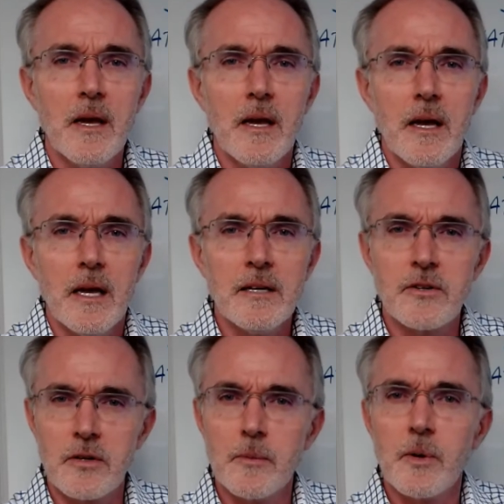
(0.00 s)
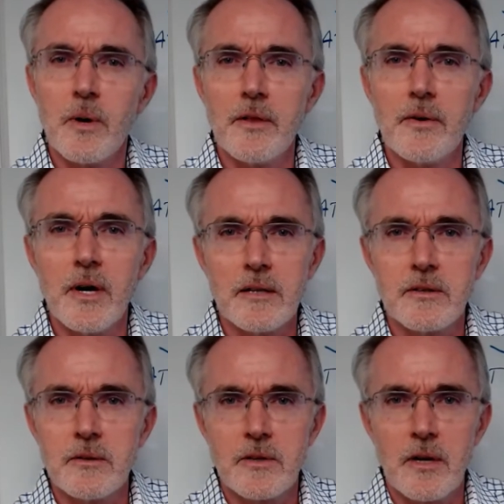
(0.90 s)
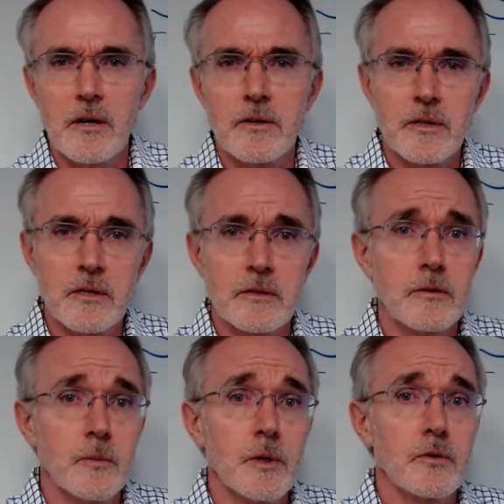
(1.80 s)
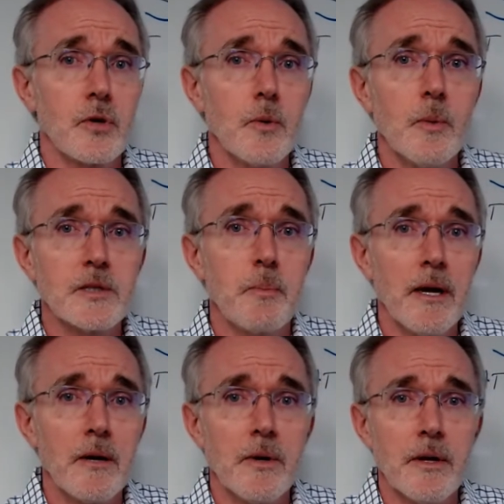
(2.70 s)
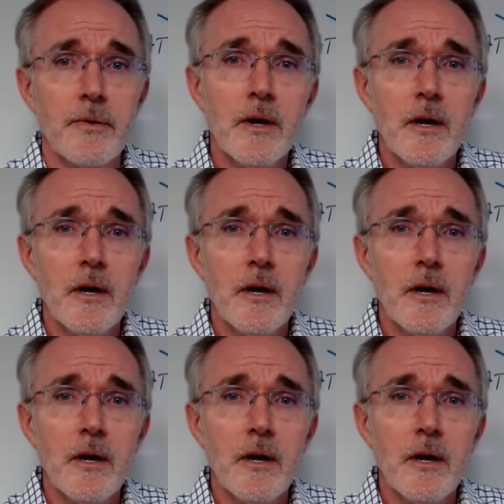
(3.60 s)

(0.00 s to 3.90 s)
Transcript: and determine whether or not those talkers are consuming too much bandwidth